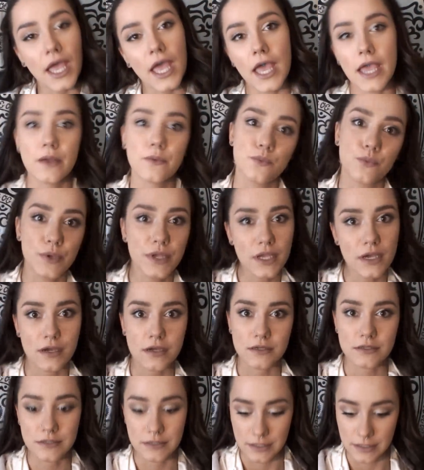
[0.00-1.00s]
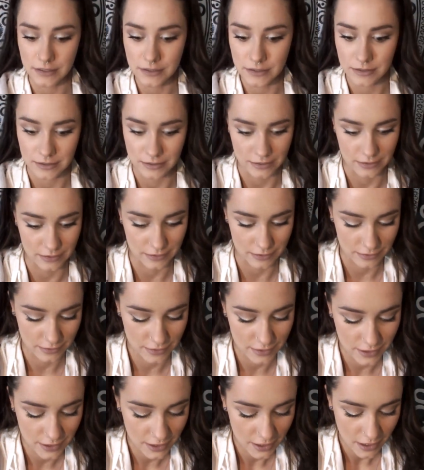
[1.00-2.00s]
And we are done.
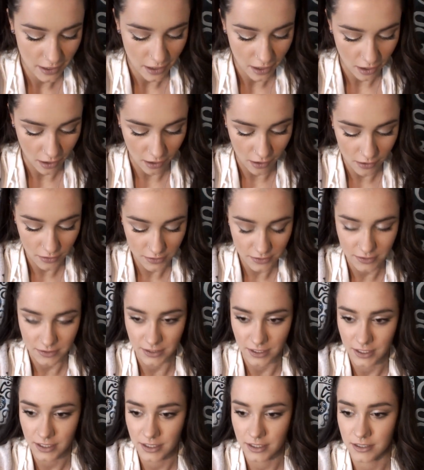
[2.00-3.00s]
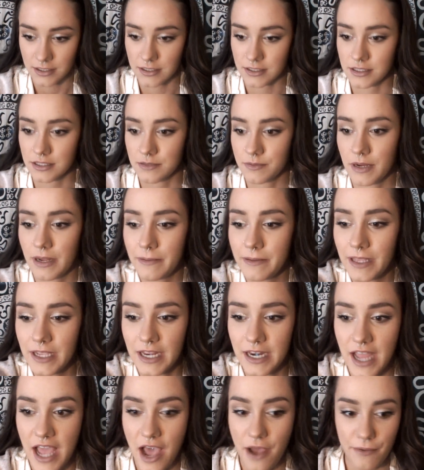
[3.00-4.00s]
All done. This is probably like
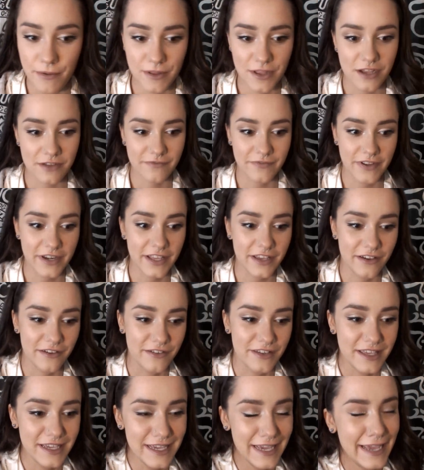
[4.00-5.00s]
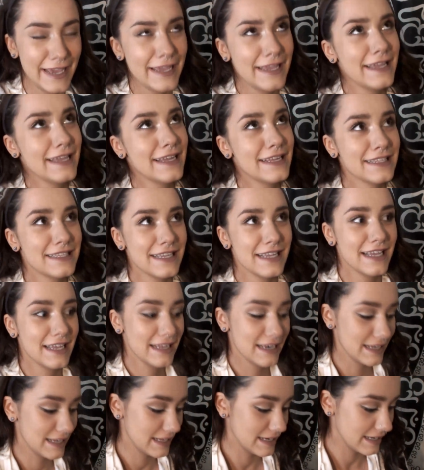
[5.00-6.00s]
an hour-long video. Yay, I get to
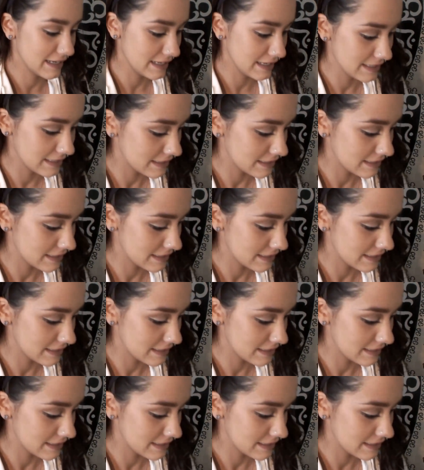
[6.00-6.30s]
edit it.